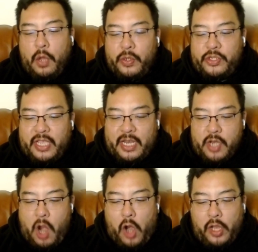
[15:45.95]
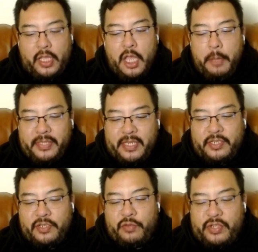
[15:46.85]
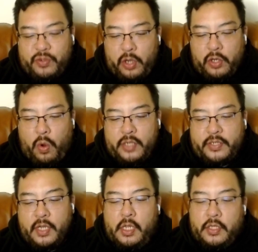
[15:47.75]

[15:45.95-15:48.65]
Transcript: which can get gnarly, but this is a resort course,